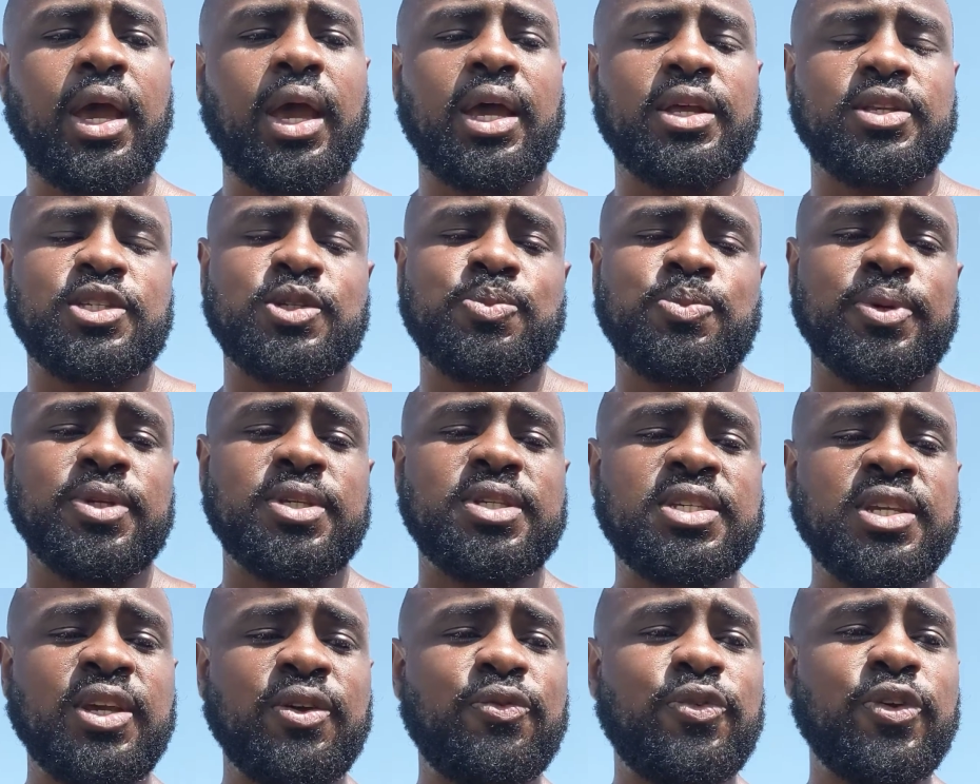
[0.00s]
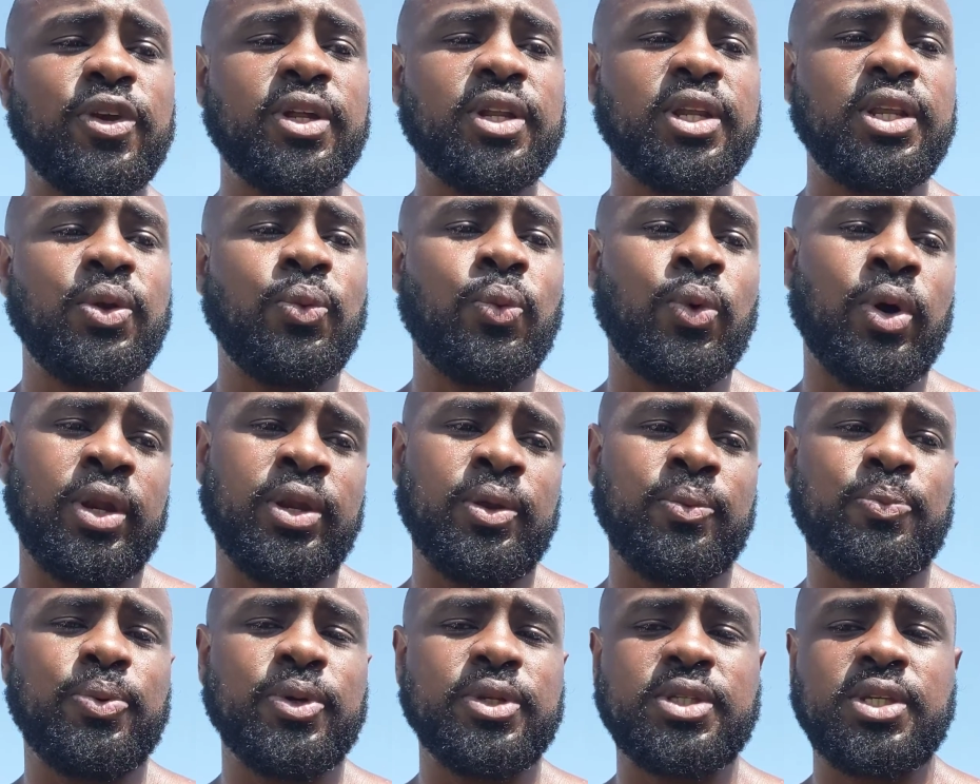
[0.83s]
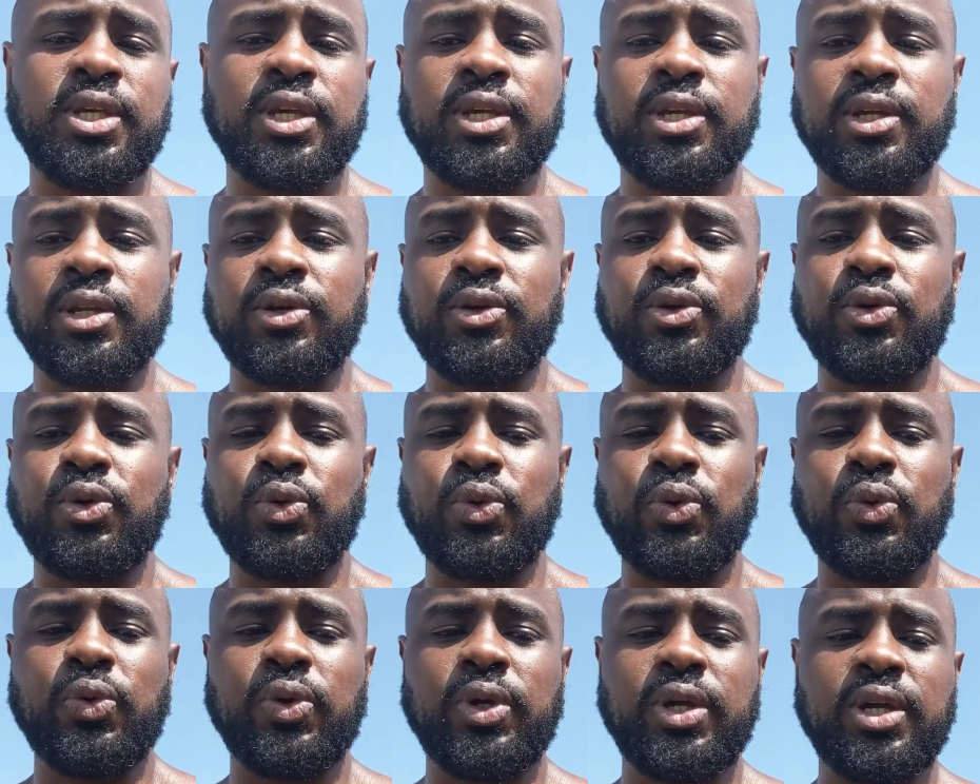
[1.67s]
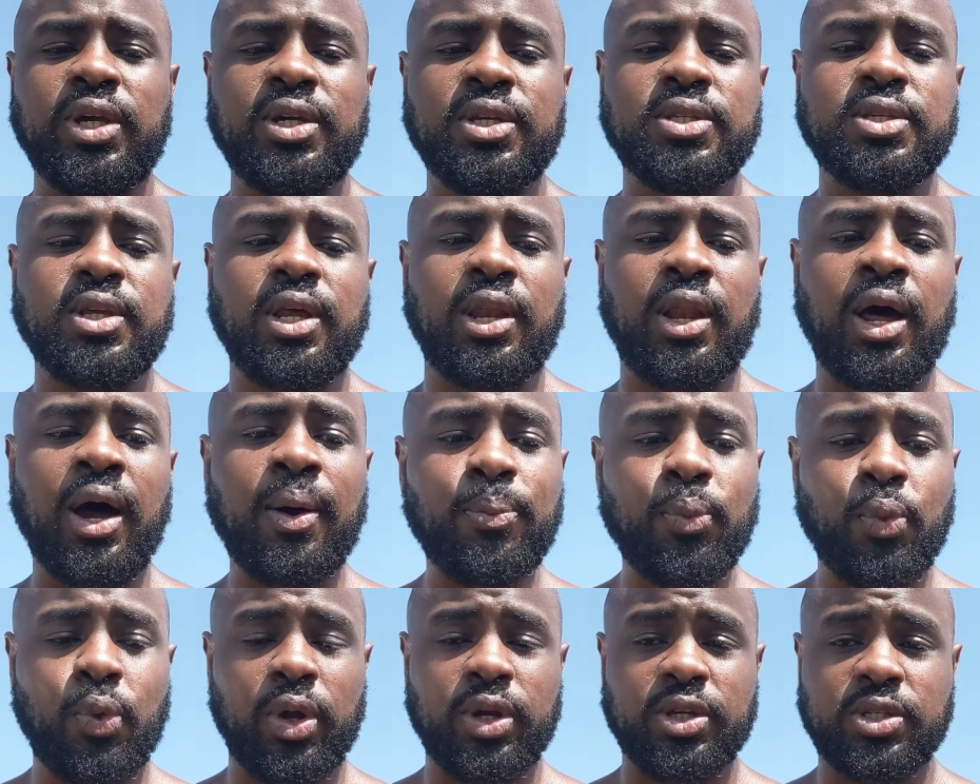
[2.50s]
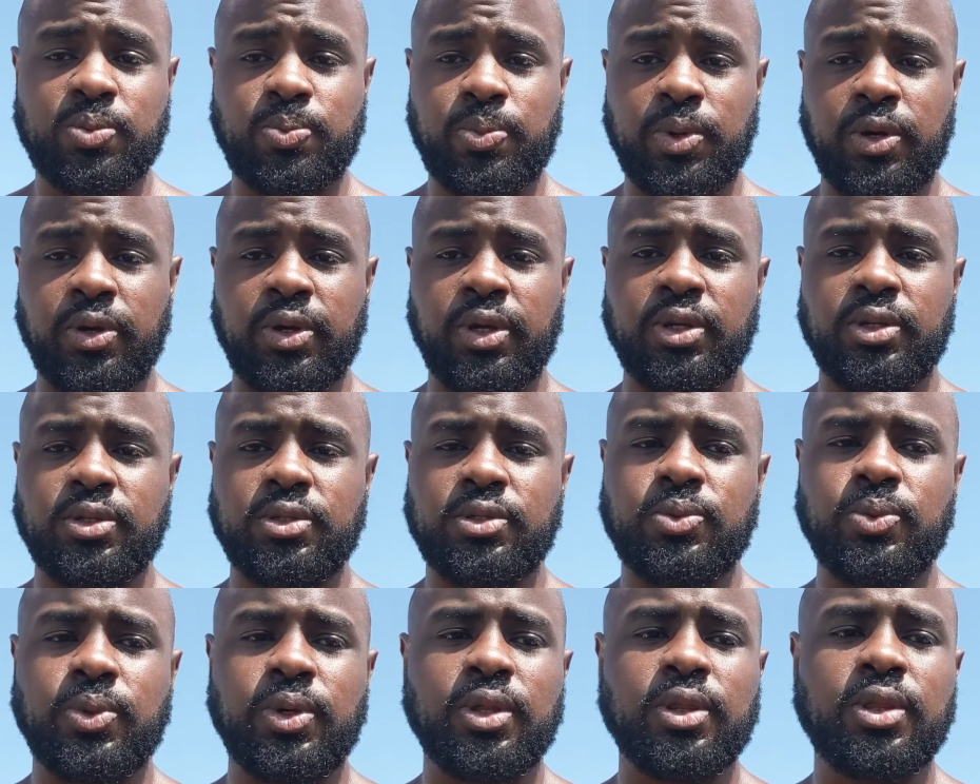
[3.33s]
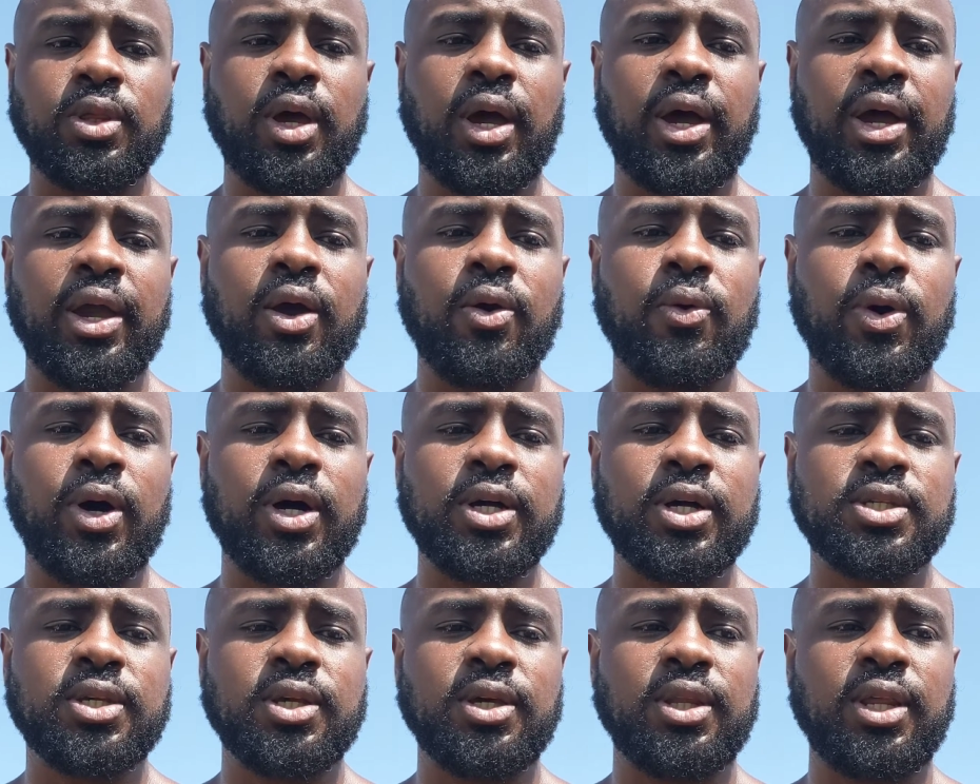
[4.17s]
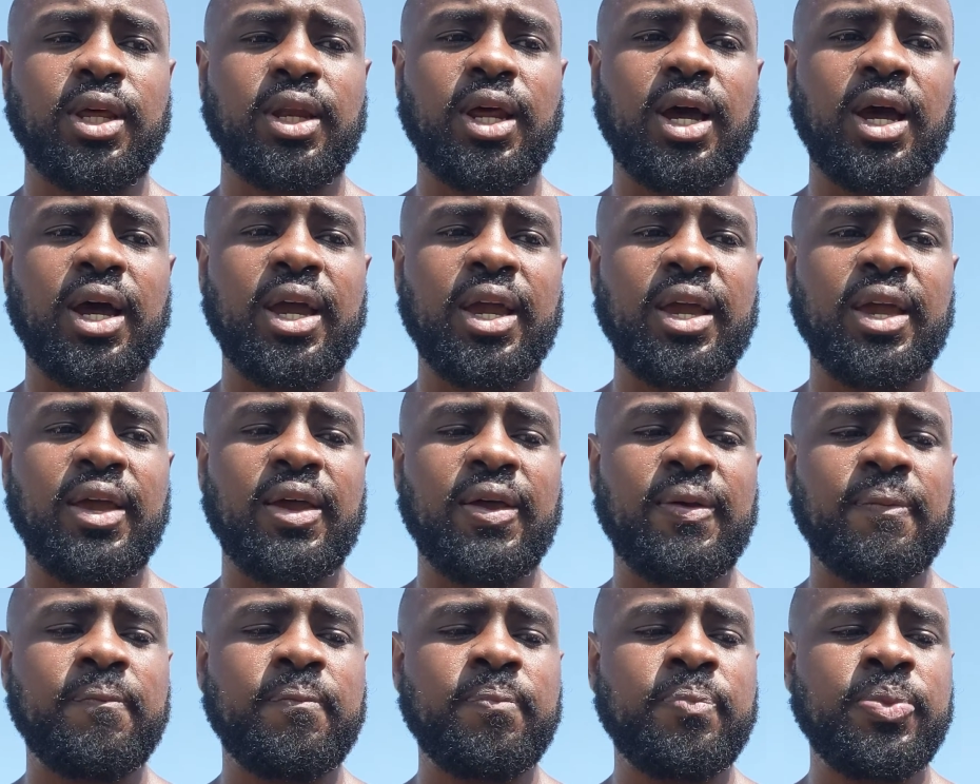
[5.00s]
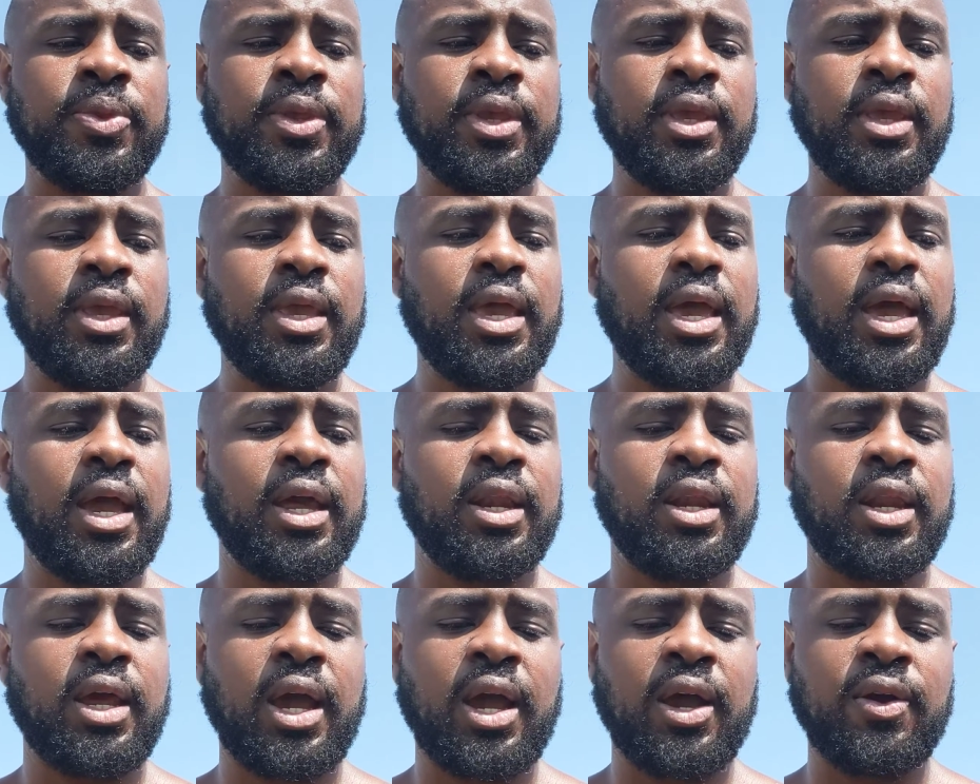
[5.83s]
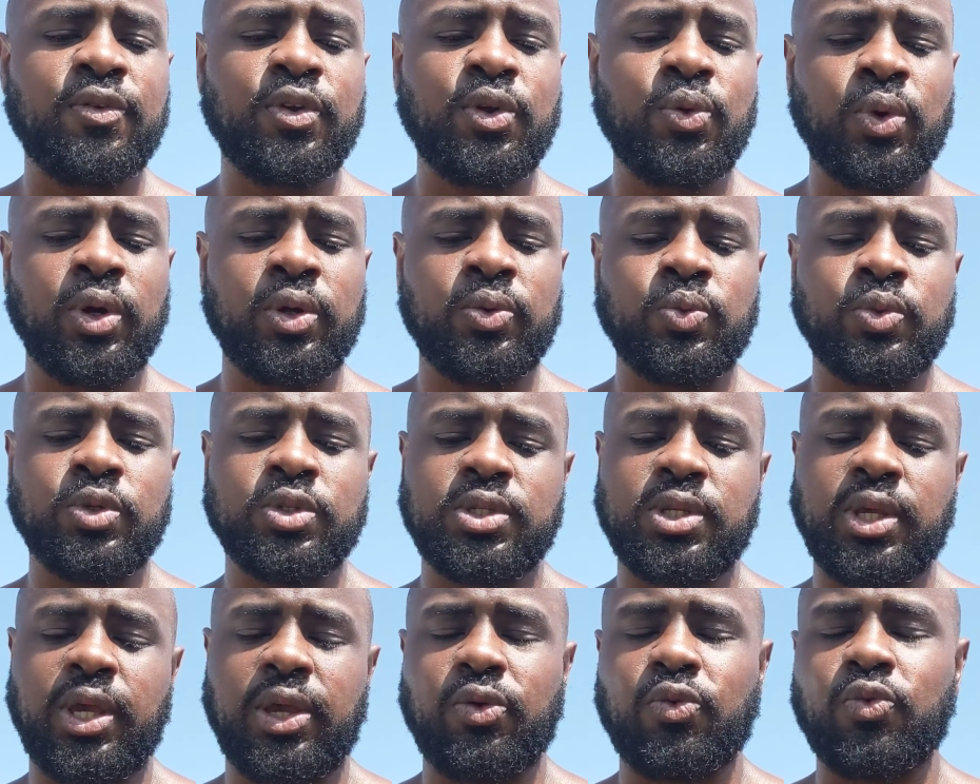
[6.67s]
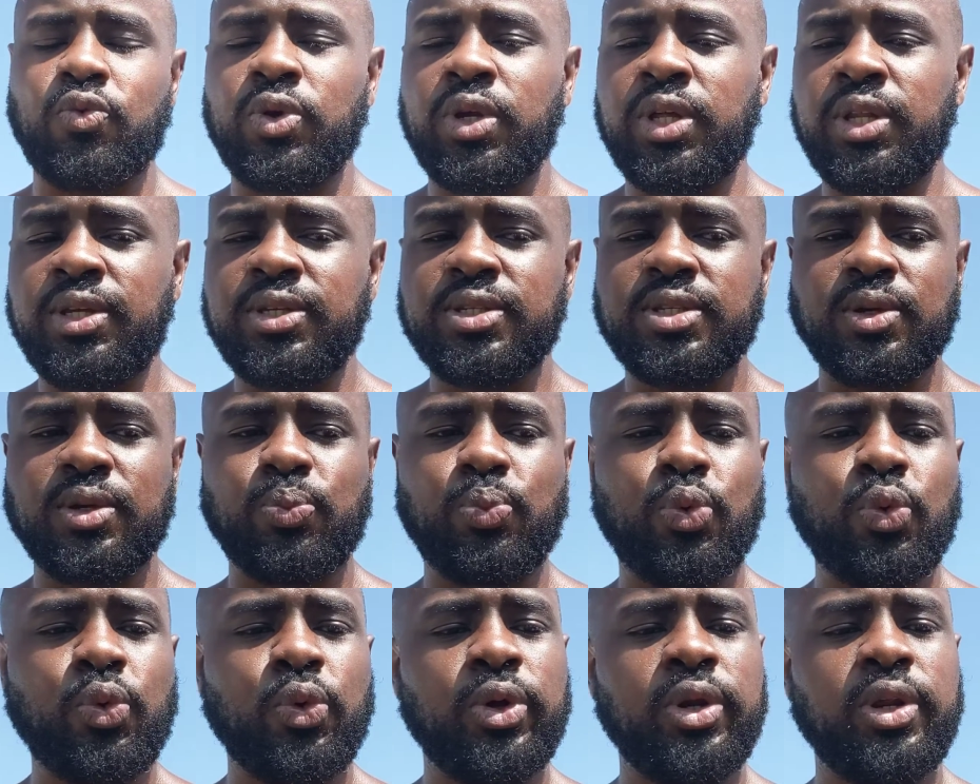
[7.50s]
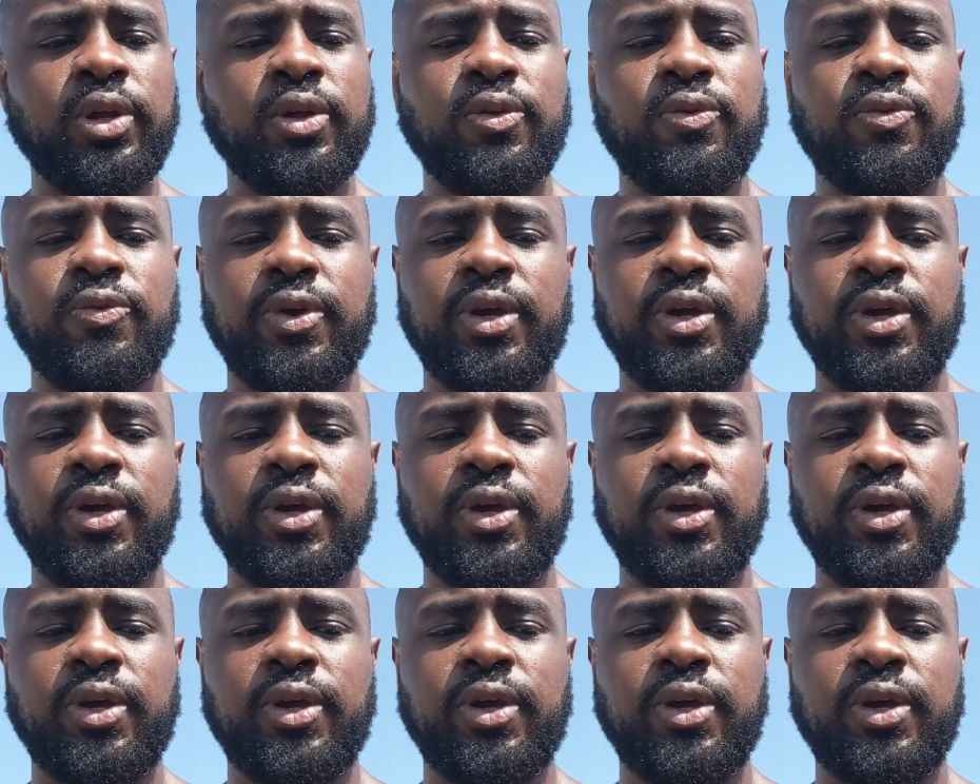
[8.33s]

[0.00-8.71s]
specifically one in particular who is a lot more experienced with ayahuasca than I am. And everyone was like really supportive